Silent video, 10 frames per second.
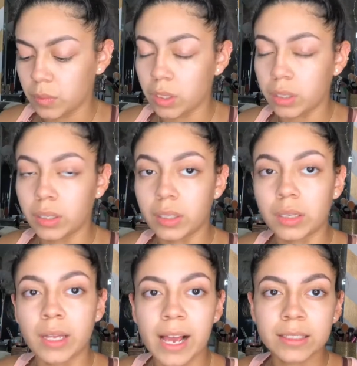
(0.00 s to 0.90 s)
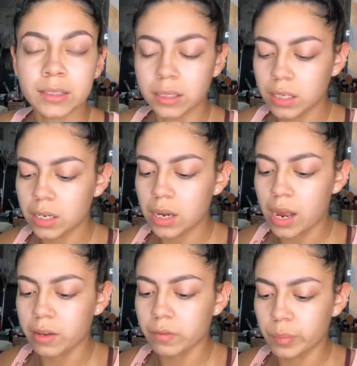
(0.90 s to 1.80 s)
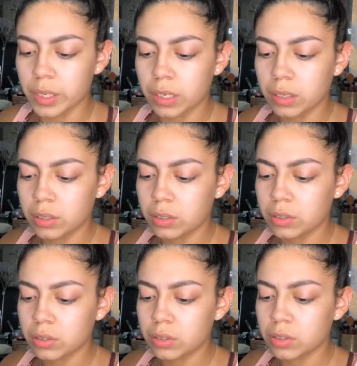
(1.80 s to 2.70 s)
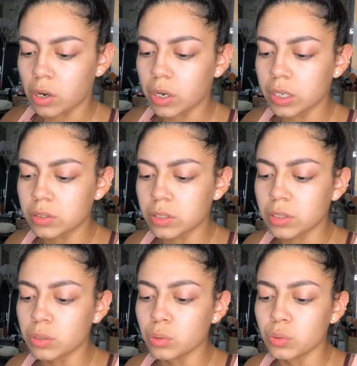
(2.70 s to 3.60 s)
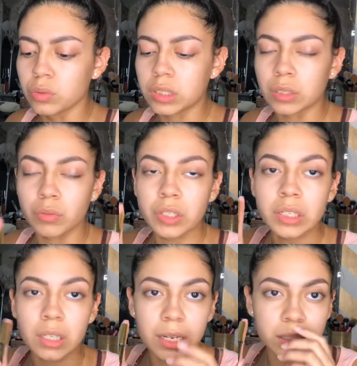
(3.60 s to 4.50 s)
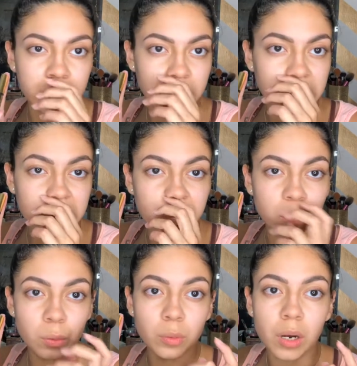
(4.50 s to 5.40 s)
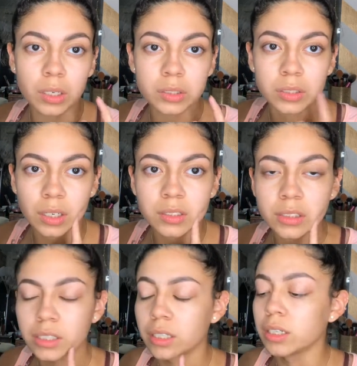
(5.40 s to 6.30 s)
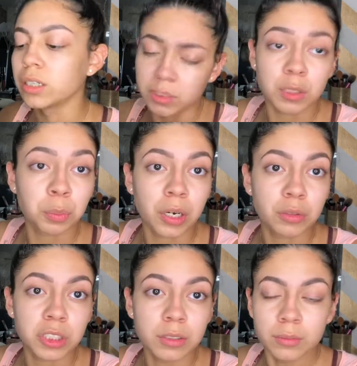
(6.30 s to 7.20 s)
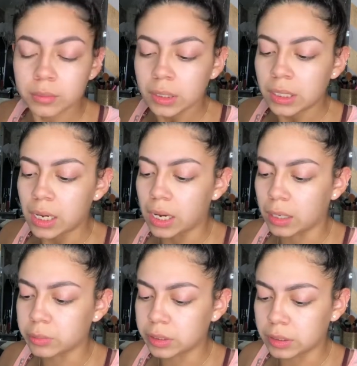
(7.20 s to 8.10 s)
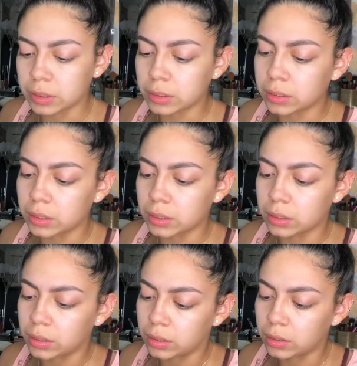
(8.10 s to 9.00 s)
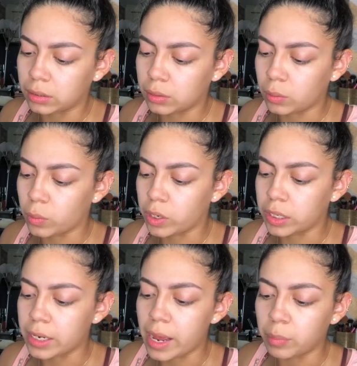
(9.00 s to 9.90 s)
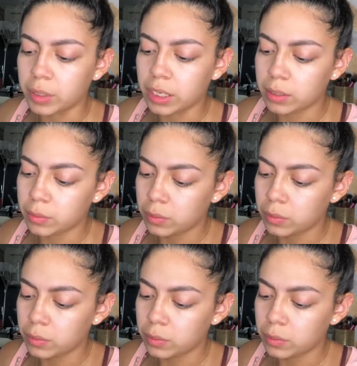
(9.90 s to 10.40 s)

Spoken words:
And lastly, I've been starting to use and really like the new Anastasia Dip Brow Gel. So this is the one in Ebony.